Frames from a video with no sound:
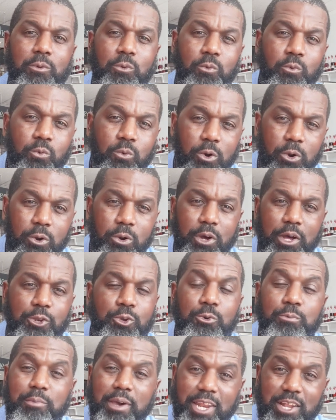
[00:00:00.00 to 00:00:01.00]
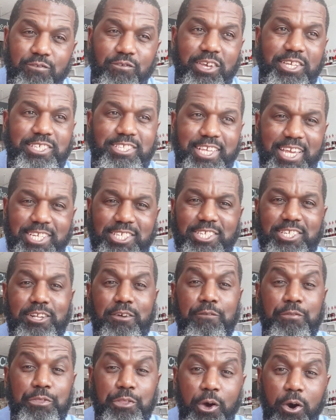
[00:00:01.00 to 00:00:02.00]
world, a new manifestation
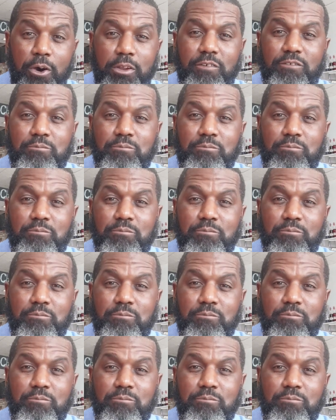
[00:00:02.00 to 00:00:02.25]
of thought,